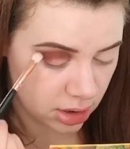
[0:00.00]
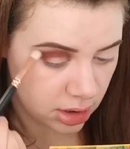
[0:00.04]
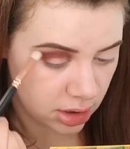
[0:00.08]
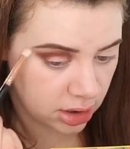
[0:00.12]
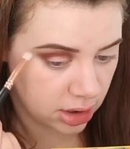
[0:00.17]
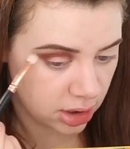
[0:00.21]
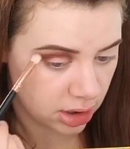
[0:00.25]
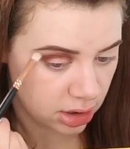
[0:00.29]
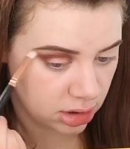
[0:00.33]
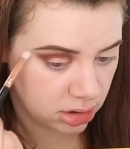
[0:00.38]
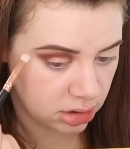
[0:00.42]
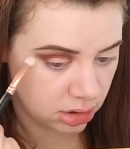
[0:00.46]

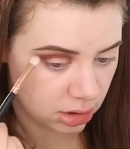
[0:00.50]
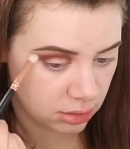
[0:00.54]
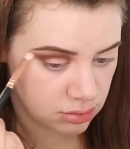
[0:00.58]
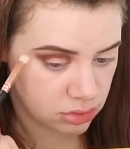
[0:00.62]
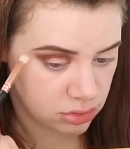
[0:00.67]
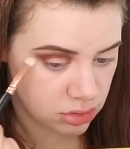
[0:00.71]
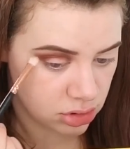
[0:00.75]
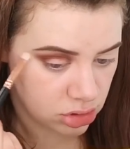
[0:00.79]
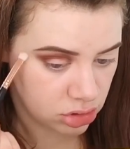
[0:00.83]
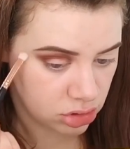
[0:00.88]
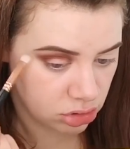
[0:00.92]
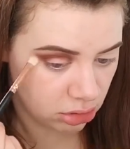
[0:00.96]
Okay, so
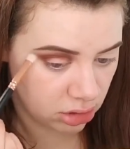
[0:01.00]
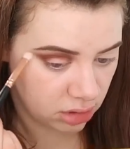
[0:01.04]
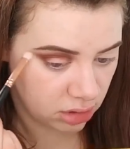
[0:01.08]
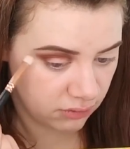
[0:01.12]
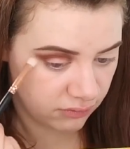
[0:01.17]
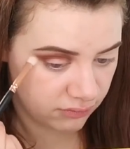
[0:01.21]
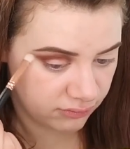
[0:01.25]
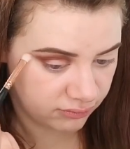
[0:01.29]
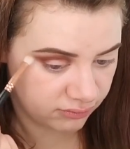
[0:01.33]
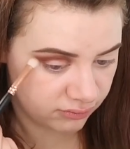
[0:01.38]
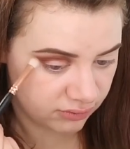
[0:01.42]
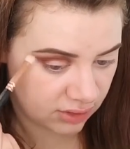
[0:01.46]
I'm just
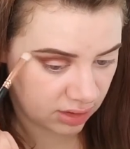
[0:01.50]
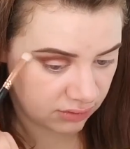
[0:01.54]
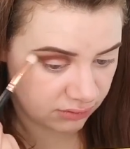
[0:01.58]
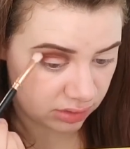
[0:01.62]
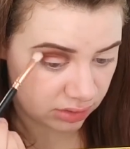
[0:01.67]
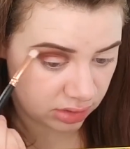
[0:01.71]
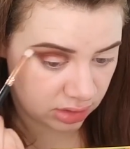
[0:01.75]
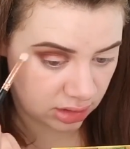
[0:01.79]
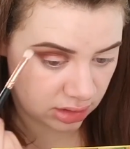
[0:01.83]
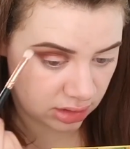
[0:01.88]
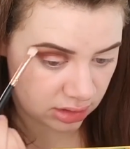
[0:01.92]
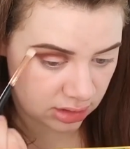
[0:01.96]
trying to
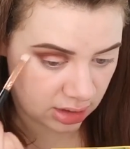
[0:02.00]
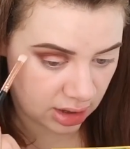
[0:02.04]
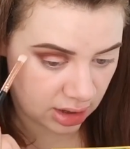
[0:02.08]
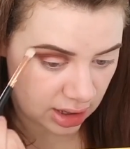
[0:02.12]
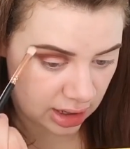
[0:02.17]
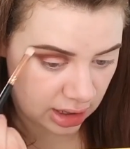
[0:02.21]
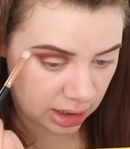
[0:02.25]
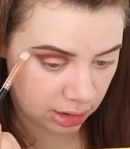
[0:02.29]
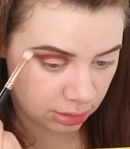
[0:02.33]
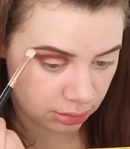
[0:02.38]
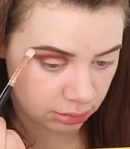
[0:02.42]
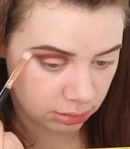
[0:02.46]
feather this
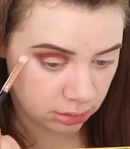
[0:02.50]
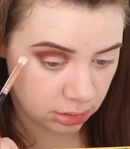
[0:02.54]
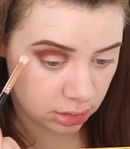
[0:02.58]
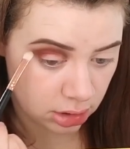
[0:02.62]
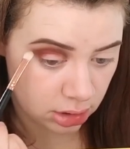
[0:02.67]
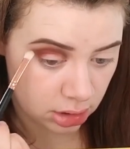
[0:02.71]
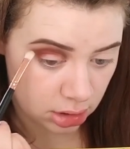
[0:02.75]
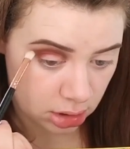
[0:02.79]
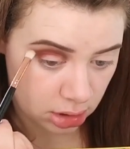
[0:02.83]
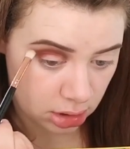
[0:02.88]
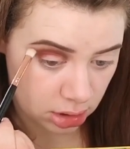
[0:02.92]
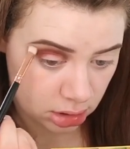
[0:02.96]
out
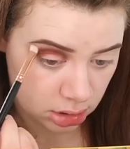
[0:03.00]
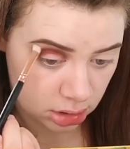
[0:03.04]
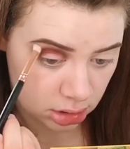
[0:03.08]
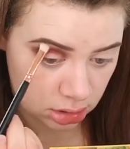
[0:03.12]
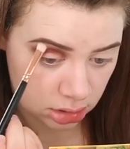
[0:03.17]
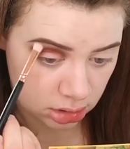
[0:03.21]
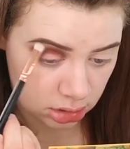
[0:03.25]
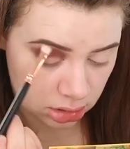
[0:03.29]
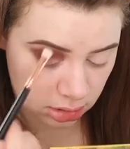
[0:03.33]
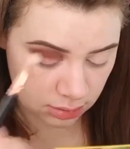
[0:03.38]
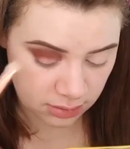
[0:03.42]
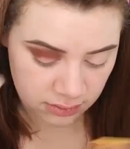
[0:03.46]

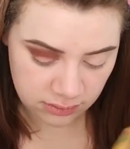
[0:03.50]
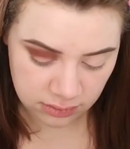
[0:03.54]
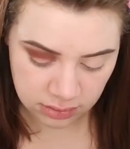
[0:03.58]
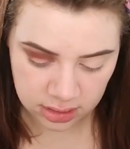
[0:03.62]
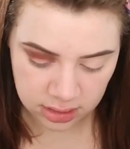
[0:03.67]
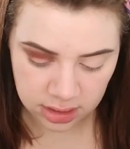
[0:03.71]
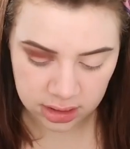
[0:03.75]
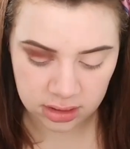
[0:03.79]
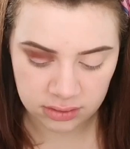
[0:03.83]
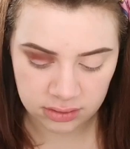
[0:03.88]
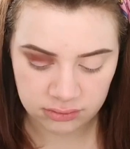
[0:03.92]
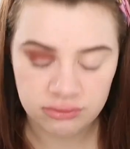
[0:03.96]
just so we've
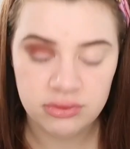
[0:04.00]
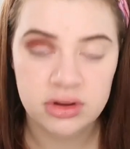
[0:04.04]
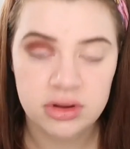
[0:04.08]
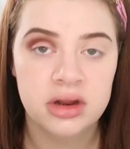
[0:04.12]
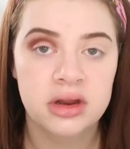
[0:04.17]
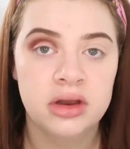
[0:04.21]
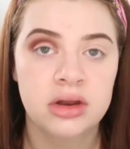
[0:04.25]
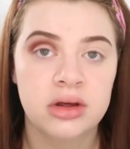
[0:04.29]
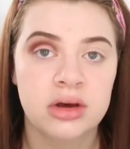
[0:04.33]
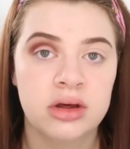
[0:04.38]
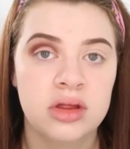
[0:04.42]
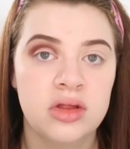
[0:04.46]
got like a
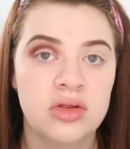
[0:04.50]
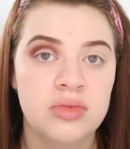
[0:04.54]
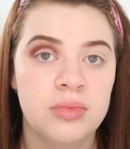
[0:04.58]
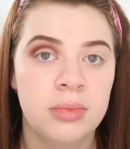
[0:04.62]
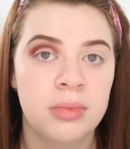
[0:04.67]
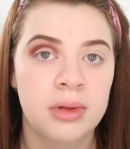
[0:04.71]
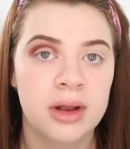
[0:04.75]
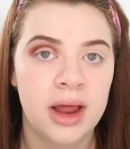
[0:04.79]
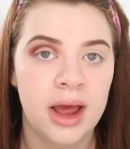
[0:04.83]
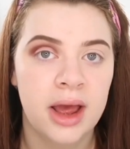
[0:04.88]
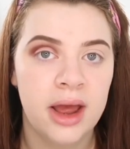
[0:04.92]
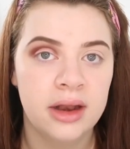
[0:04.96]
really nice
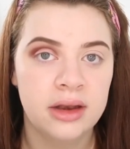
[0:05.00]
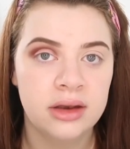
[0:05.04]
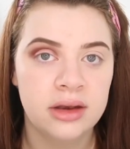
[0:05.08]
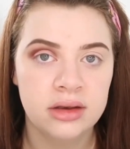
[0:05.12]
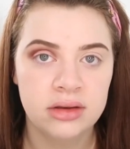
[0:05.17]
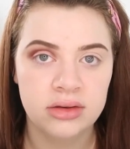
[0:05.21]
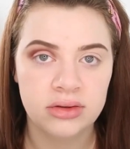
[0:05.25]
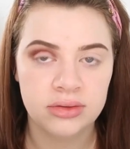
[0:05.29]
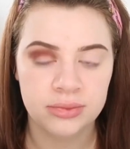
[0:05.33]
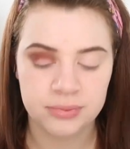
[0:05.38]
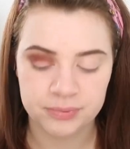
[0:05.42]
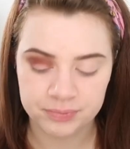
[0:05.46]
blend.